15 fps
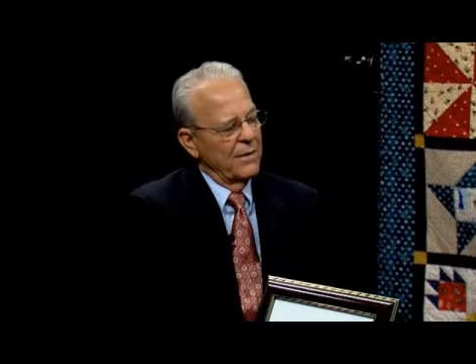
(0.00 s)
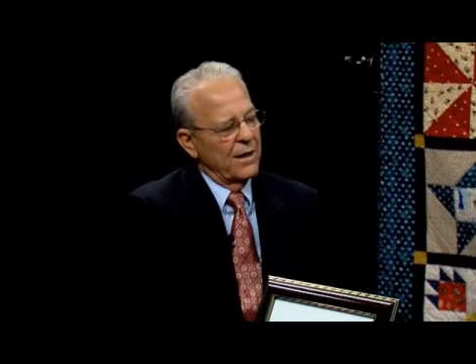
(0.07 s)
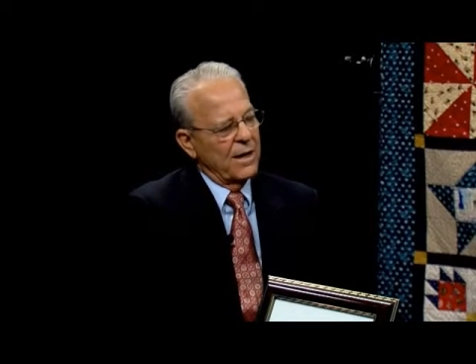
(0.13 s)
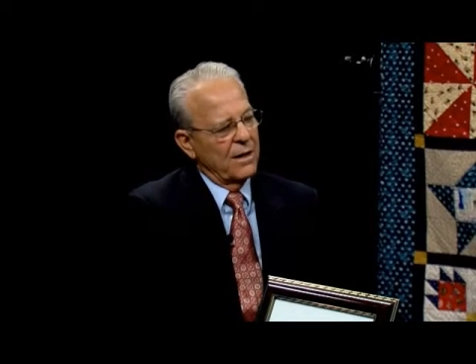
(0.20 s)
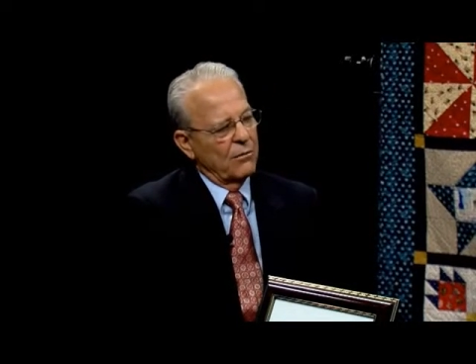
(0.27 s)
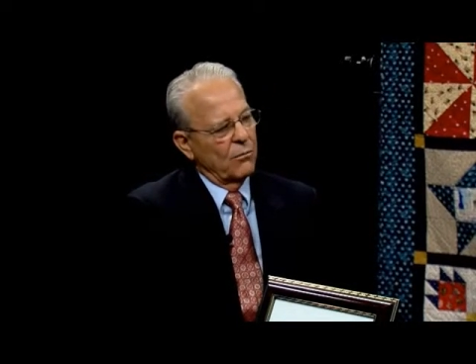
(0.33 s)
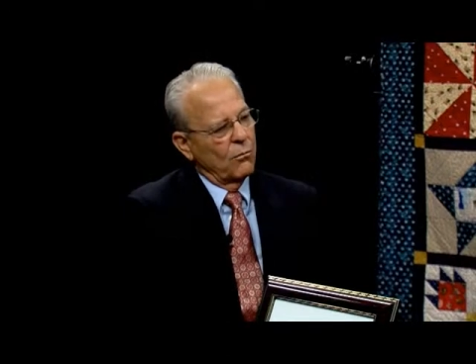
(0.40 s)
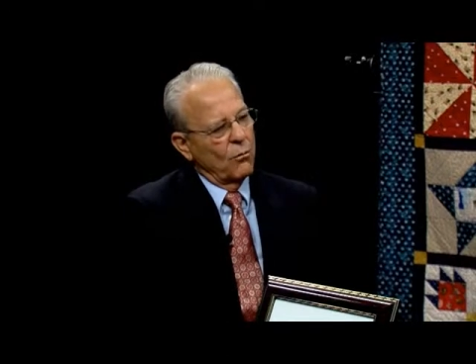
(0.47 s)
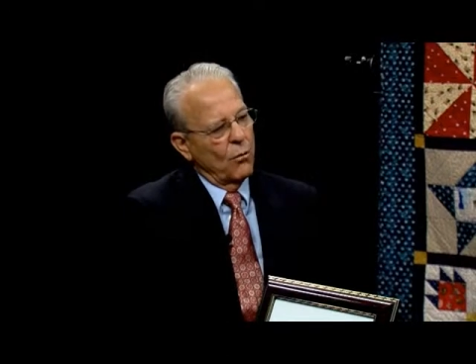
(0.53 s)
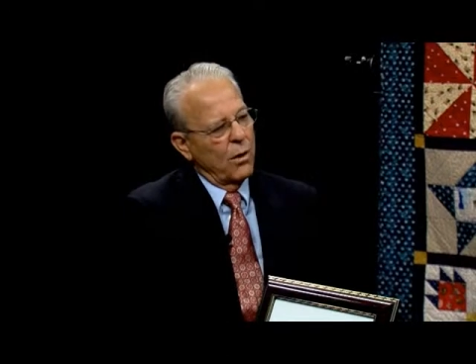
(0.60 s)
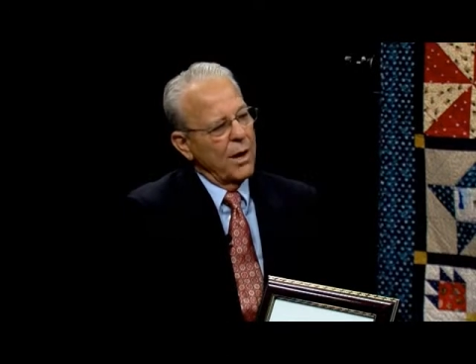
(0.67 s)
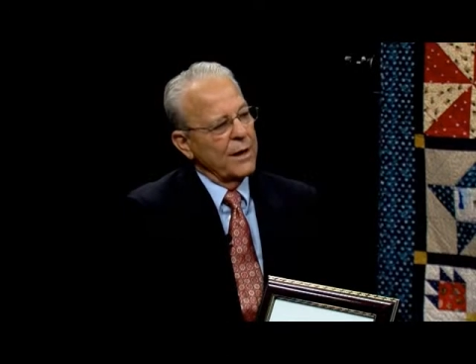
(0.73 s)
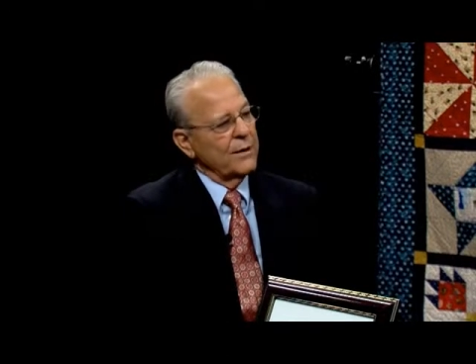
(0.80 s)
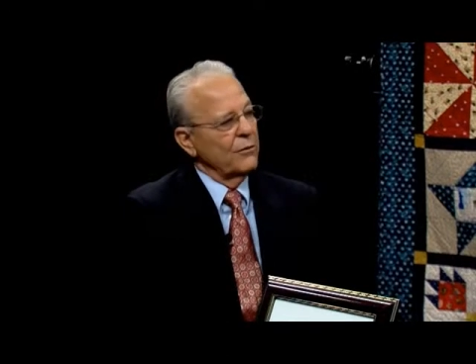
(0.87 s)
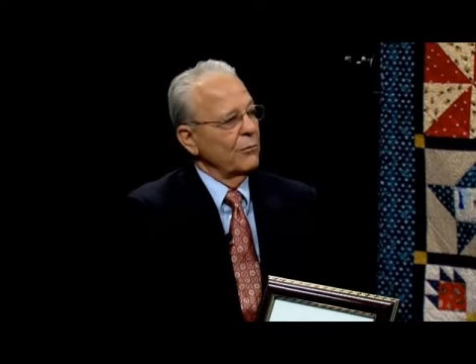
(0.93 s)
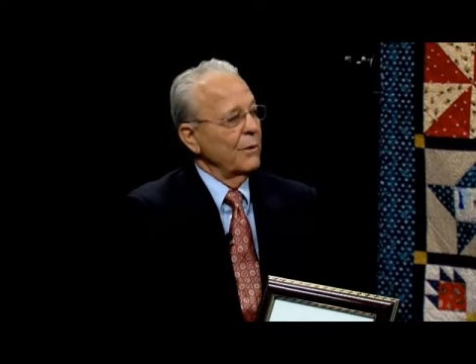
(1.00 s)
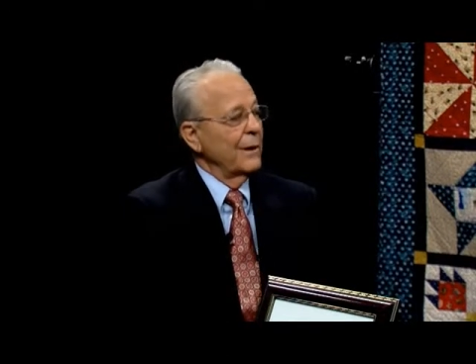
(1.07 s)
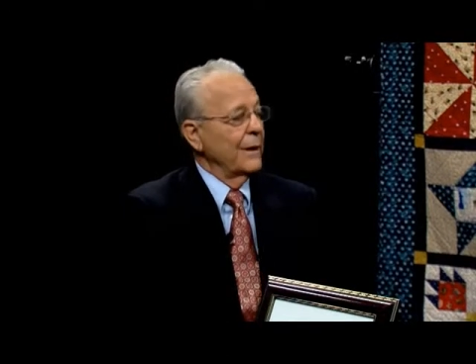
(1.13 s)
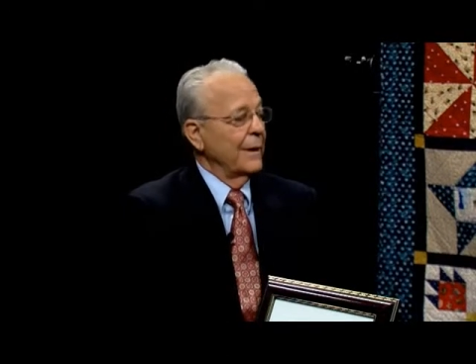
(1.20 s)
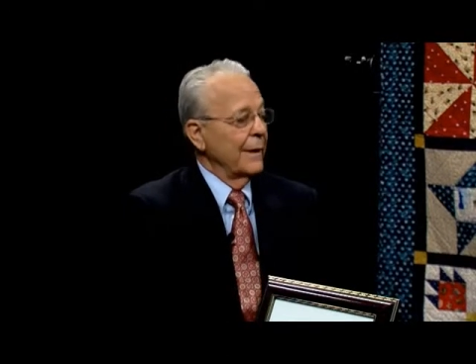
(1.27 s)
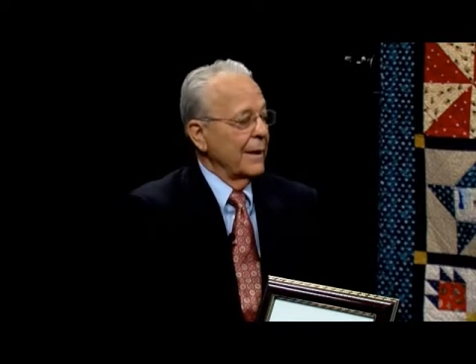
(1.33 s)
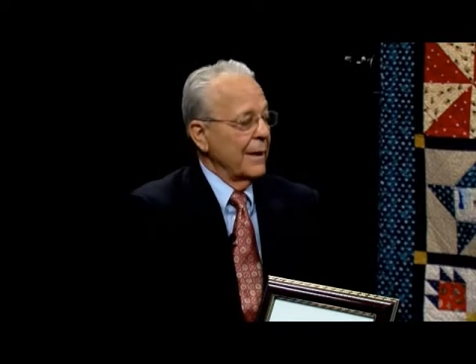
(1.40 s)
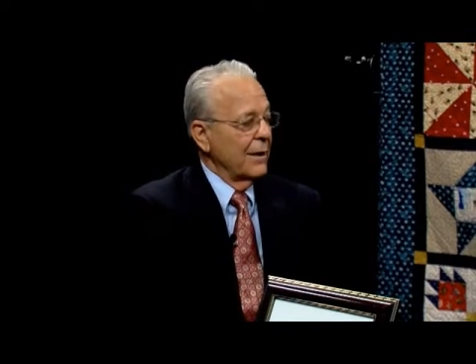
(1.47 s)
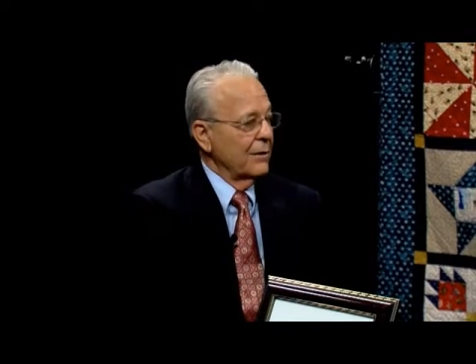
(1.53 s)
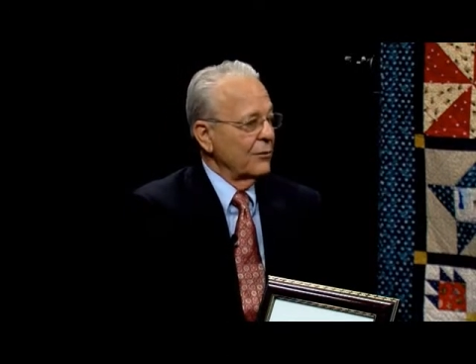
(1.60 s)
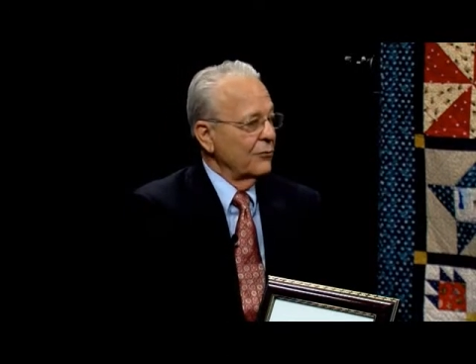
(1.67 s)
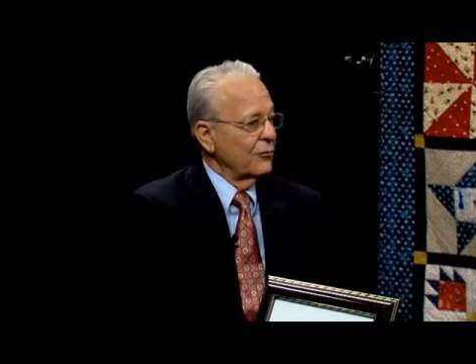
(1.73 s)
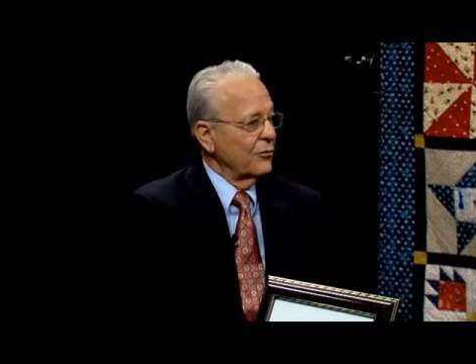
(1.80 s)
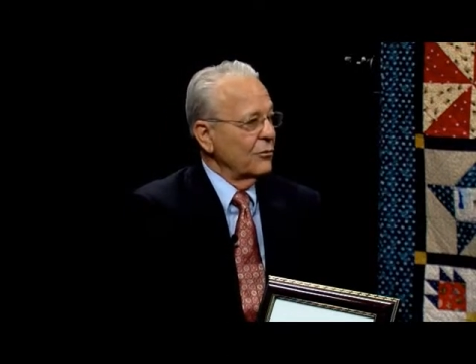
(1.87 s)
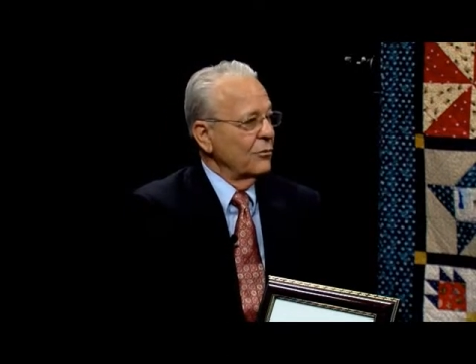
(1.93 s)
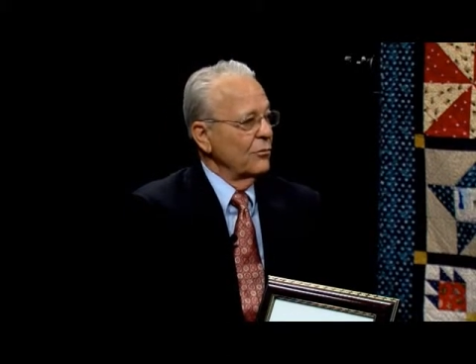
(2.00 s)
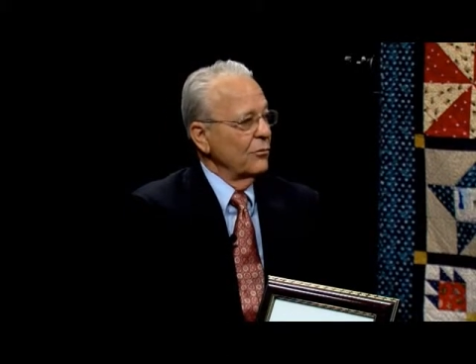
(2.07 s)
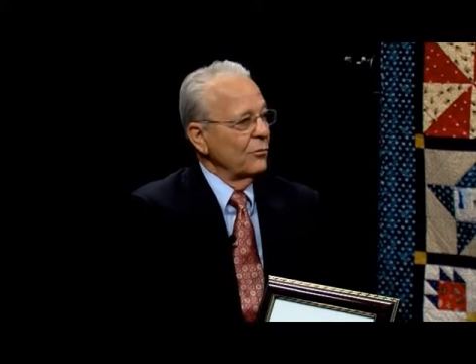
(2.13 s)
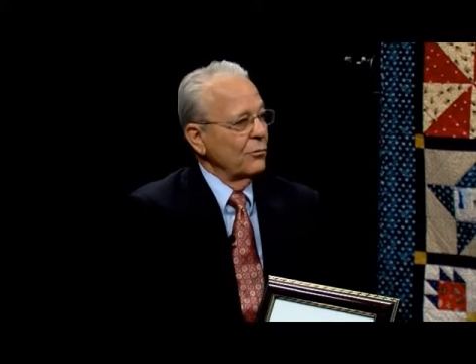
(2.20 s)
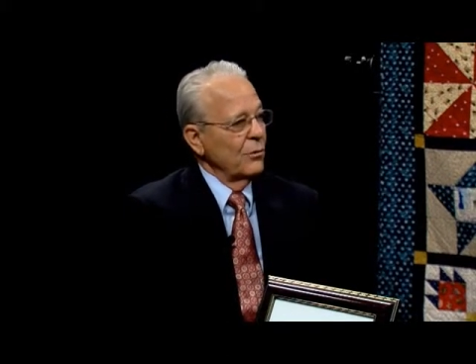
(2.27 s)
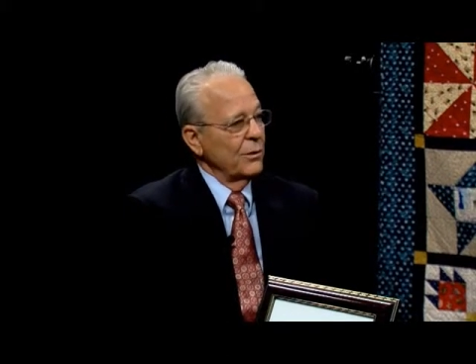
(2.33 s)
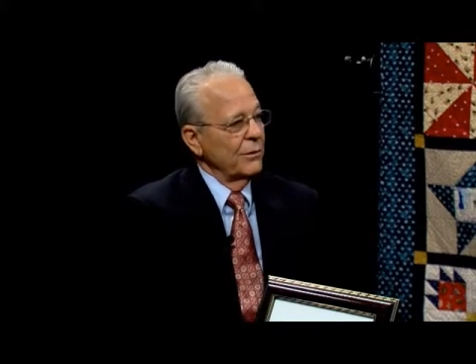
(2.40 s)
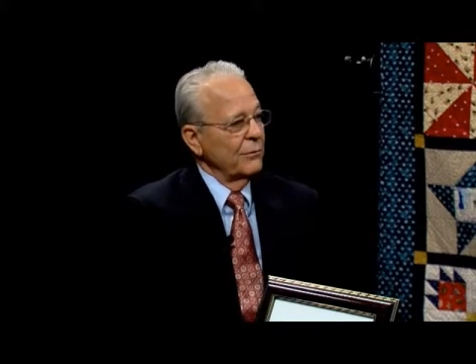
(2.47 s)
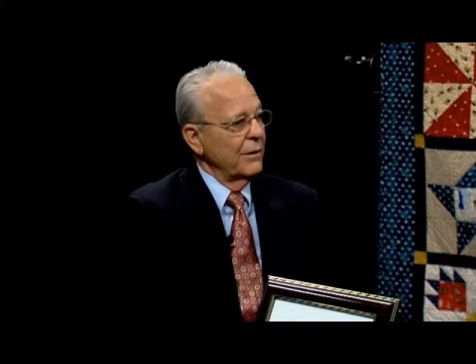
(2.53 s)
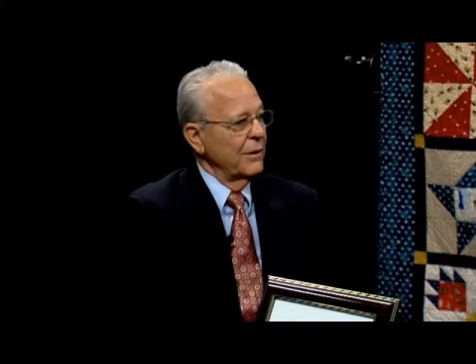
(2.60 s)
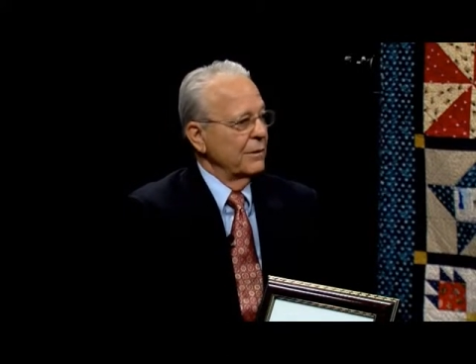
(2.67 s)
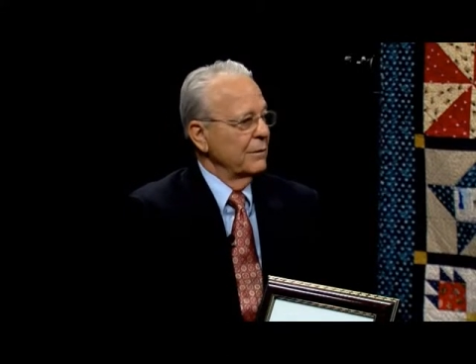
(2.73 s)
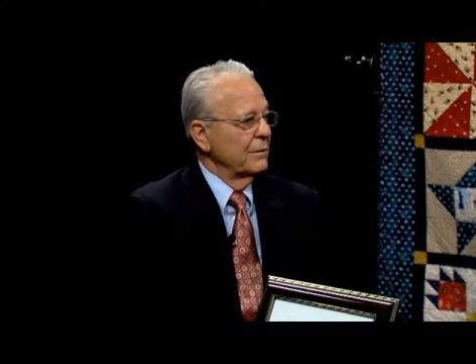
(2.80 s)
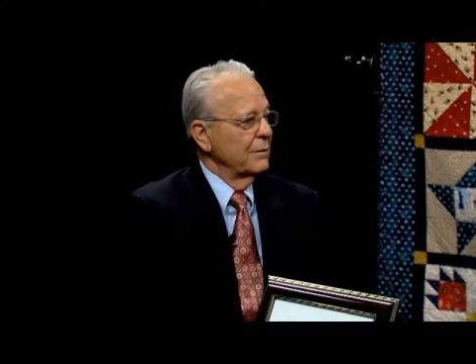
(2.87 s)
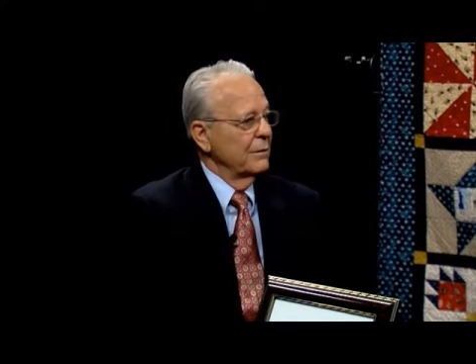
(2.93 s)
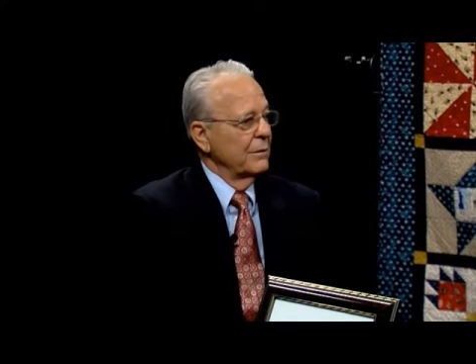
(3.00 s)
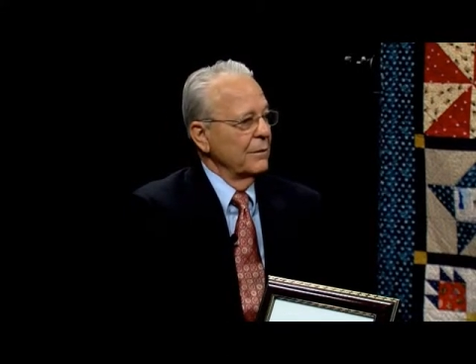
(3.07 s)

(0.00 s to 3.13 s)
They kind of wander in and out of school wondering